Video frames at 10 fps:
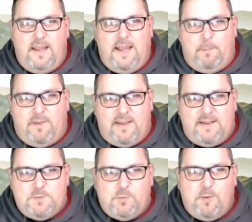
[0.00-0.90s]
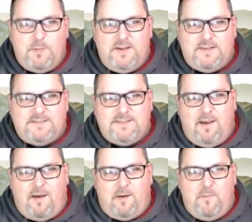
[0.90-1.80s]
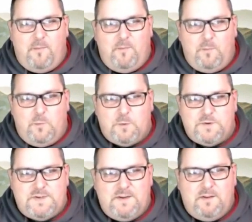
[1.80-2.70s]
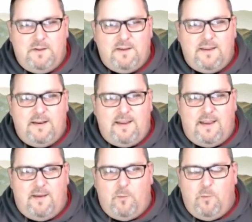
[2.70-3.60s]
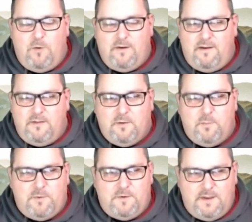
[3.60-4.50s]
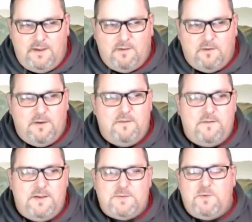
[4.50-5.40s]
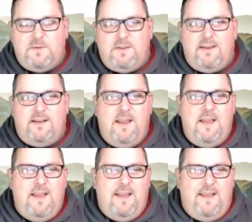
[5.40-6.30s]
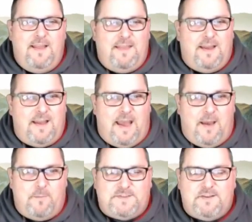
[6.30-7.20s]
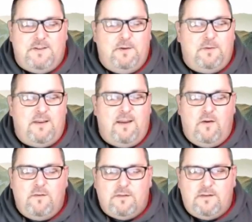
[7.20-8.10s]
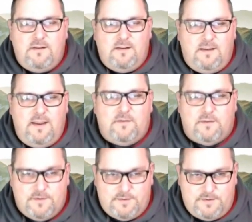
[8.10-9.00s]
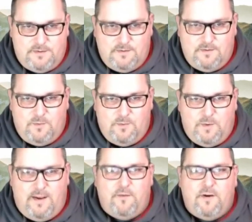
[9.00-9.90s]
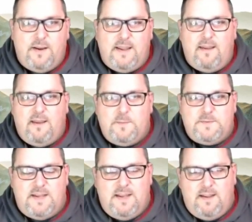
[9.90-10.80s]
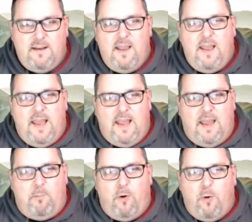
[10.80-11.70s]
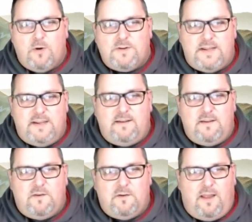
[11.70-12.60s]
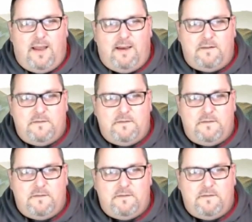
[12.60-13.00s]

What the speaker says: but that's where I'm going to stop. We're still looking at one other particular individual that absolutely over delivers whenever he comes in and pours into your life.